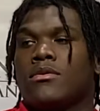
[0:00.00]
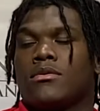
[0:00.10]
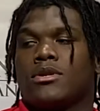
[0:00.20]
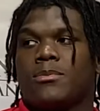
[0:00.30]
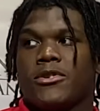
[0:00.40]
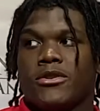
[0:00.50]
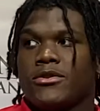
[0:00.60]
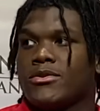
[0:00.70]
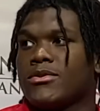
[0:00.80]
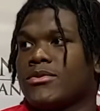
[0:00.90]

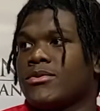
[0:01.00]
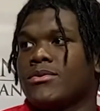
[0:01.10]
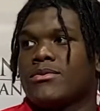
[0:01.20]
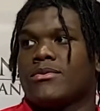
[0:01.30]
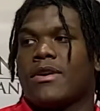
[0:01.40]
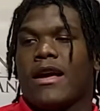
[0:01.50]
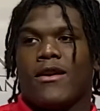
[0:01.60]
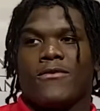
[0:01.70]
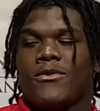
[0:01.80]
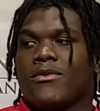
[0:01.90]
spiritual,
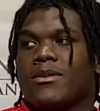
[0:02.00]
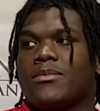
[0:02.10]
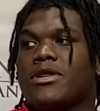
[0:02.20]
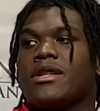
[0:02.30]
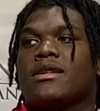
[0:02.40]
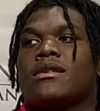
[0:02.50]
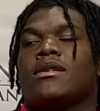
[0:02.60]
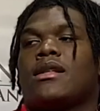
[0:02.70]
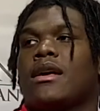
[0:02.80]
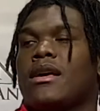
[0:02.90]
however you want to put it.
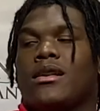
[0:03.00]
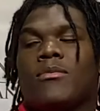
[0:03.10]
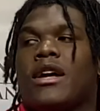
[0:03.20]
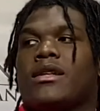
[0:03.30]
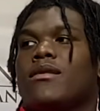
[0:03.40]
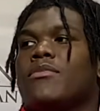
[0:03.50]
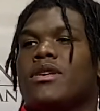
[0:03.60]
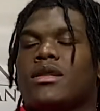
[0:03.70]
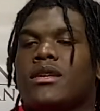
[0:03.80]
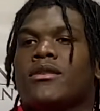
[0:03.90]
Like, anybody can be a
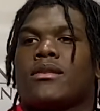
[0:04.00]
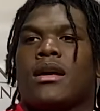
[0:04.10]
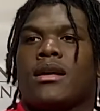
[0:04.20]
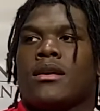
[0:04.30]
leader. Like,